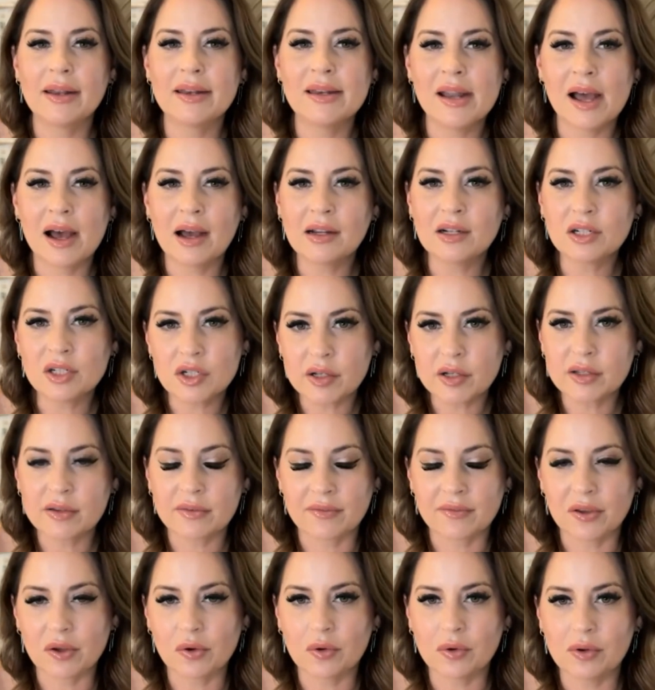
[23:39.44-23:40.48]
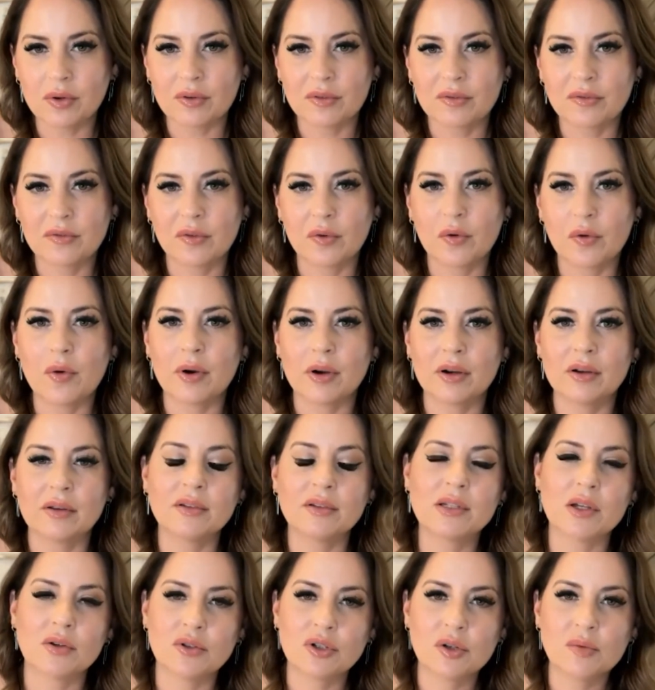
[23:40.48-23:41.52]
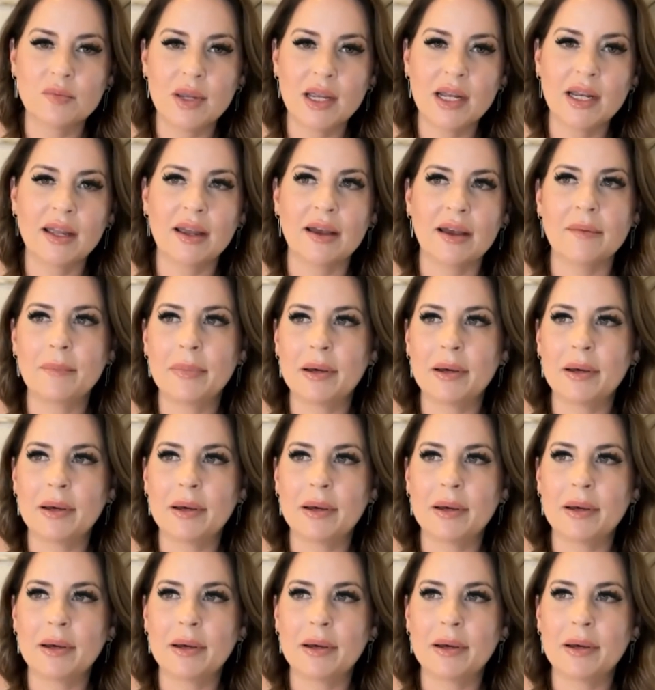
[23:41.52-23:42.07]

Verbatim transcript: and not just fuel for social media,